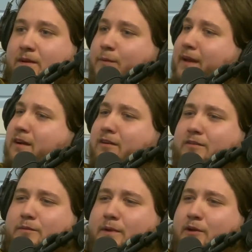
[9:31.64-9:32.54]
We don't.
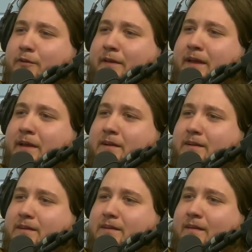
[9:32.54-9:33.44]
We don't really.
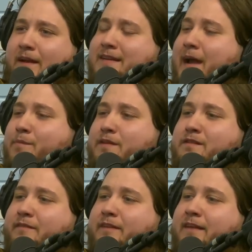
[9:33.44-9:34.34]
A lot of times it's
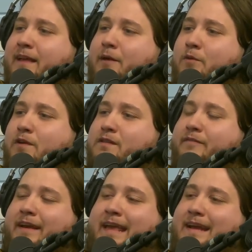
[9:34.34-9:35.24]
stuff like that where it's
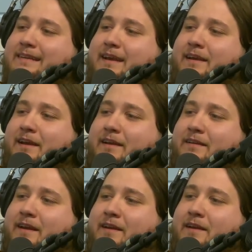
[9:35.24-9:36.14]
stuff I can't take in.
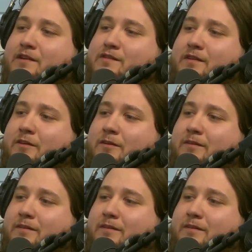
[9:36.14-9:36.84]
Take in. So. Oh